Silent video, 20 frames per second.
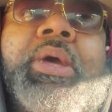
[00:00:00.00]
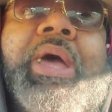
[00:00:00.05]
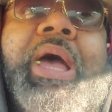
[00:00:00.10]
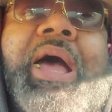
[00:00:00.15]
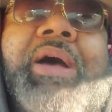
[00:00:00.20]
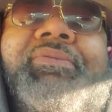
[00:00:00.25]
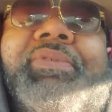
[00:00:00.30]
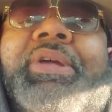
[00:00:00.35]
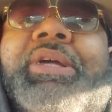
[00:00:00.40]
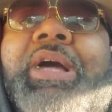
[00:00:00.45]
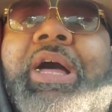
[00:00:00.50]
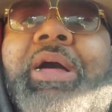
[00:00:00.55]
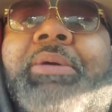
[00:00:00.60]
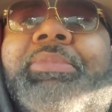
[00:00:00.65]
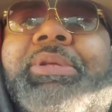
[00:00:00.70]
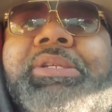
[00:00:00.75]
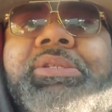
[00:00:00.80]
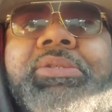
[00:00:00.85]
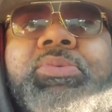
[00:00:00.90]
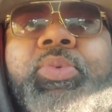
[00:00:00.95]
have in
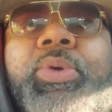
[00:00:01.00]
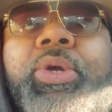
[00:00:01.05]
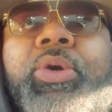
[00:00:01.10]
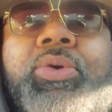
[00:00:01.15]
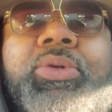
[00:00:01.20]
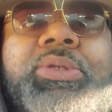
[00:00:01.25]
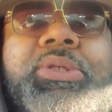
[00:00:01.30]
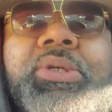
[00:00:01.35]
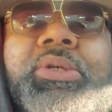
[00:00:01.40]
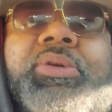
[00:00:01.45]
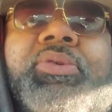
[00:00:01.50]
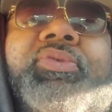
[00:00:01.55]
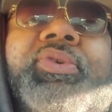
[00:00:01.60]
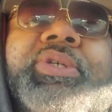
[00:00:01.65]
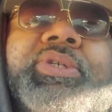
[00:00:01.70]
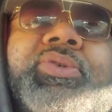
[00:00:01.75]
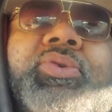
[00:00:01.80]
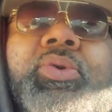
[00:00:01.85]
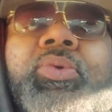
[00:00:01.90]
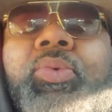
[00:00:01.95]
common is we all took a
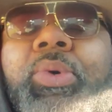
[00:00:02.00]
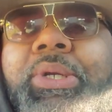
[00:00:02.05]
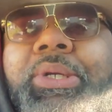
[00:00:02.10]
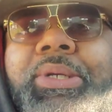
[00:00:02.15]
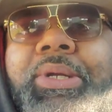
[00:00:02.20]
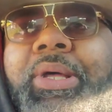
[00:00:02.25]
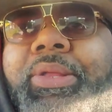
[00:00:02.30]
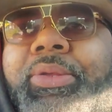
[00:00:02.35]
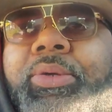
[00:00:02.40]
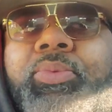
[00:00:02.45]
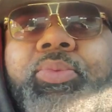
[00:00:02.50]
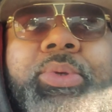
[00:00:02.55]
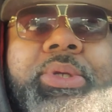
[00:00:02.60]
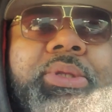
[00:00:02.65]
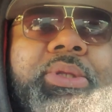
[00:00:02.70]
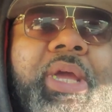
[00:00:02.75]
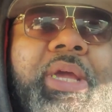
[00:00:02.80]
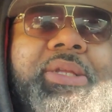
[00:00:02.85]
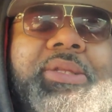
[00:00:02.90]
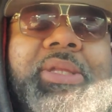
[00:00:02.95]
risk on one another.
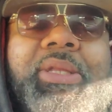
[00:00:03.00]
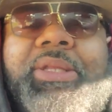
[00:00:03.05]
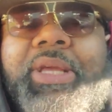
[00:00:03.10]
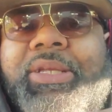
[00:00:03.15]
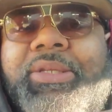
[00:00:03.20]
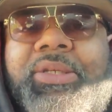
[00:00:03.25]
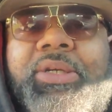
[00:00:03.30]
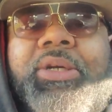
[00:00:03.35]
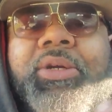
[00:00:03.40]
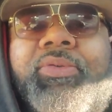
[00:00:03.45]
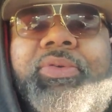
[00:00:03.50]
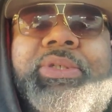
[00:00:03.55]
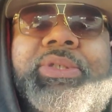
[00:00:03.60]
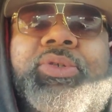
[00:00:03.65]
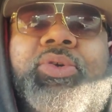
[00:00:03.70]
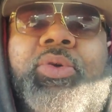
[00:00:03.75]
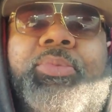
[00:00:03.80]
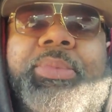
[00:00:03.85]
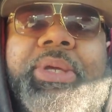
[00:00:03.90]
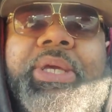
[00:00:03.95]
They took a
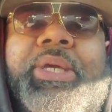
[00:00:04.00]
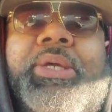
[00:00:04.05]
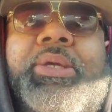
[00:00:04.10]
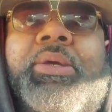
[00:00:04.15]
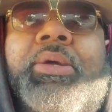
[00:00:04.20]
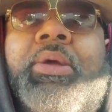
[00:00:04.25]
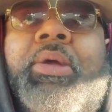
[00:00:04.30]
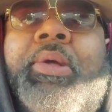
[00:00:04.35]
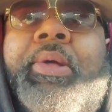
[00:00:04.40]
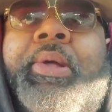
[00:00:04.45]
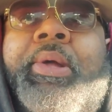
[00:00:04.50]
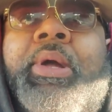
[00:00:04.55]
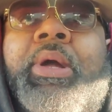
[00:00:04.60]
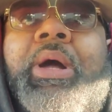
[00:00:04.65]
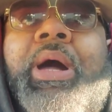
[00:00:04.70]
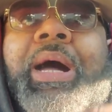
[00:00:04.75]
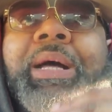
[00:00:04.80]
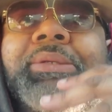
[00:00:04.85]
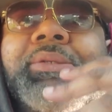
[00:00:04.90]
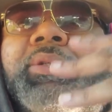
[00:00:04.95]
risk on me,
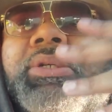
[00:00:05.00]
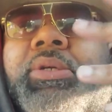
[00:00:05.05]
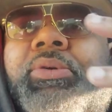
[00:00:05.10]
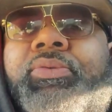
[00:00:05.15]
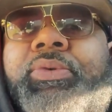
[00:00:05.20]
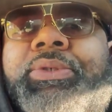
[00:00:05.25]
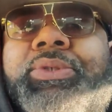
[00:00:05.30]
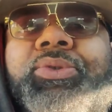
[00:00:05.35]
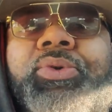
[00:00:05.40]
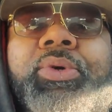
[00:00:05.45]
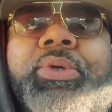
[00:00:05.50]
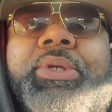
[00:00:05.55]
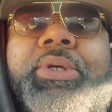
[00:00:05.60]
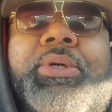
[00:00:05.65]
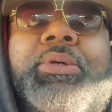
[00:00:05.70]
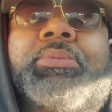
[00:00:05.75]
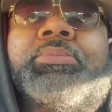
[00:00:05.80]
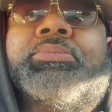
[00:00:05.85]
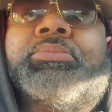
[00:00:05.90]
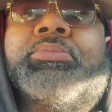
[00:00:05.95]
I took a risk on
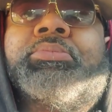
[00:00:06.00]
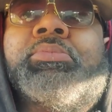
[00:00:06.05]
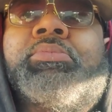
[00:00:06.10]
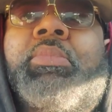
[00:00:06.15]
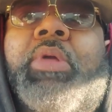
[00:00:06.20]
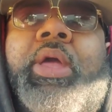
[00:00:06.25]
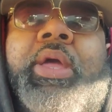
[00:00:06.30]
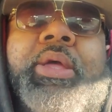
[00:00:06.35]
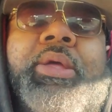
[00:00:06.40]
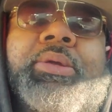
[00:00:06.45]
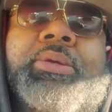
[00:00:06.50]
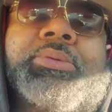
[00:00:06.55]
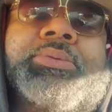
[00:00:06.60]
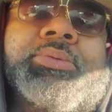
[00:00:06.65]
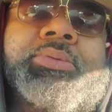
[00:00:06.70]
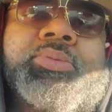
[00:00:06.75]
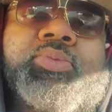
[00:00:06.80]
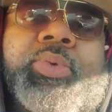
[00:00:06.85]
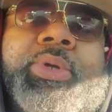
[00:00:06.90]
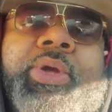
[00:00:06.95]
them,
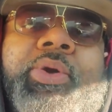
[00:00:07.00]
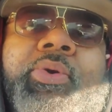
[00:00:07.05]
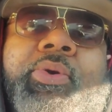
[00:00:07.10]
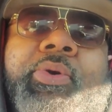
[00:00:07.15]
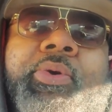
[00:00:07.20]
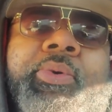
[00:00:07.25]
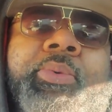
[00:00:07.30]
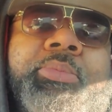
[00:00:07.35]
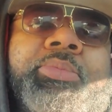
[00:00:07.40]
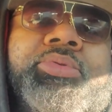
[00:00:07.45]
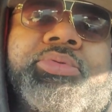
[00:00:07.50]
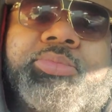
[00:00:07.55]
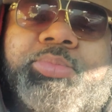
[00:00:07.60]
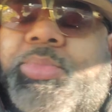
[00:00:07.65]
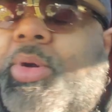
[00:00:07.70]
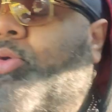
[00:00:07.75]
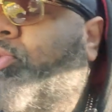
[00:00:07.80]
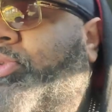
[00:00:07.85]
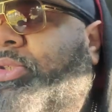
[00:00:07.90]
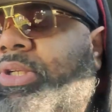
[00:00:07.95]
and we all
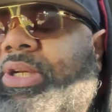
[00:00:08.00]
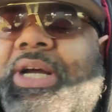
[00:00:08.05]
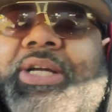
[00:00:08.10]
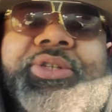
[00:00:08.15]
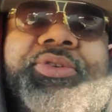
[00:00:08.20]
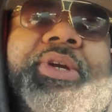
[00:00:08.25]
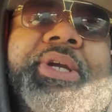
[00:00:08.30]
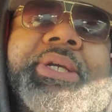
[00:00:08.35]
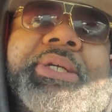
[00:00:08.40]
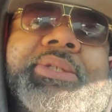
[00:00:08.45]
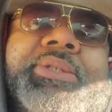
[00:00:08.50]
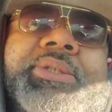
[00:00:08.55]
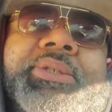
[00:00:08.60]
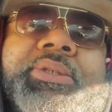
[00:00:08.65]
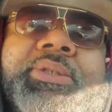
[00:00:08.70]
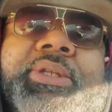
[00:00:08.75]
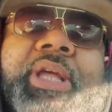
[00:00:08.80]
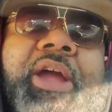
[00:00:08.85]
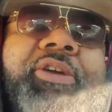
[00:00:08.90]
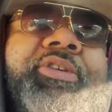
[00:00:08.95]
posting our trades.
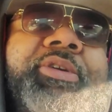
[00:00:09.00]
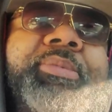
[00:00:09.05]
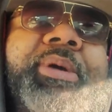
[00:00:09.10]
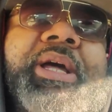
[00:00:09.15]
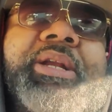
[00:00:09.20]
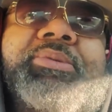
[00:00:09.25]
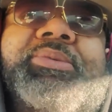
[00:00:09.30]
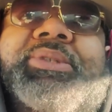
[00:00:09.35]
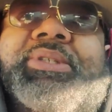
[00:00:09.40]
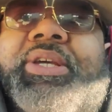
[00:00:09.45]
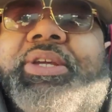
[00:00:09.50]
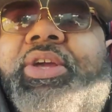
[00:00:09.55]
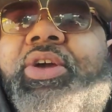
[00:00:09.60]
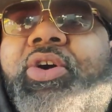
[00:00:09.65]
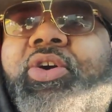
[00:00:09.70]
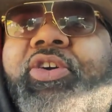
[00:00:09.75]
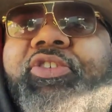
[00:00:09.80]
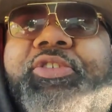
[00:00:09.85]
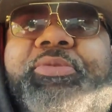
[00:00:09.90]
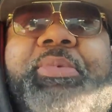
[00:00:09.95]
Everybody was like,
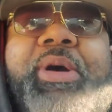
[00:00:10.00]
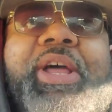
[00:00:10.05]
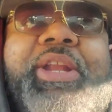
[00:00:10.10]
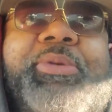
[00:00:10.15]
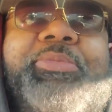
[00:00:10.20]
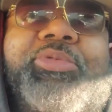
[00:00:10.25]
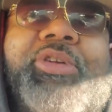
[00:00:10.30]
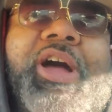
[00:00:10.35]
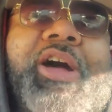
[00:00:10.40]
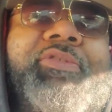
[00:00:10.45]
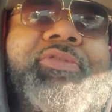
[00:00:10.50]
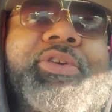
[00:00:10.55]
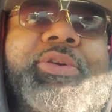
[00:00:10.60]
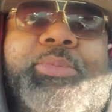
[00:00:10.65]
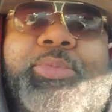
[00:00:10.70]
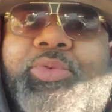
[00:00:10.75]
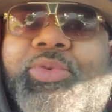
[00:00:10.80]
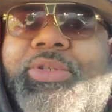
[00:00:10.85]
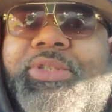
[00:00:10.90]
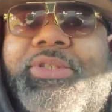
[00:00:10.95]
yo, everybody
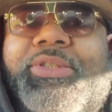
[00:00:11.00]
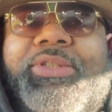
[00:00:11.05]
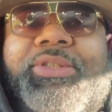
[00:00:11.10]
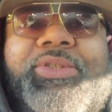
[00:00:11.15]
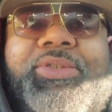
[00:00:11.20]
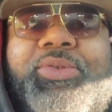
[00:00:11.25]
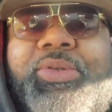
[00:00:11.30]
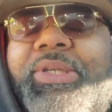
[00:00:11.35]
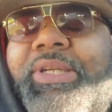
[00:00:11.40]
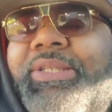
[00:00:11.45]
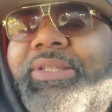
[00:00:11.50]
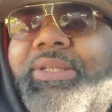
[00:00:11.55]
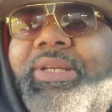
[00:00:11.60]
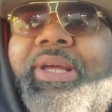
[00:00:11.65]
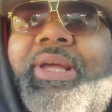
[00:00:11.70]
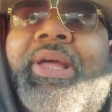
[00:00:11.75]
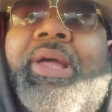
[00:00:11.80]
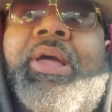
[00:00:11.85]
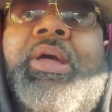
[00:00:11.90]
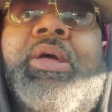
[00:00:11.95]
profitable in the Discord
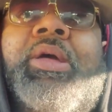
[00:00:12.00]
yesterday.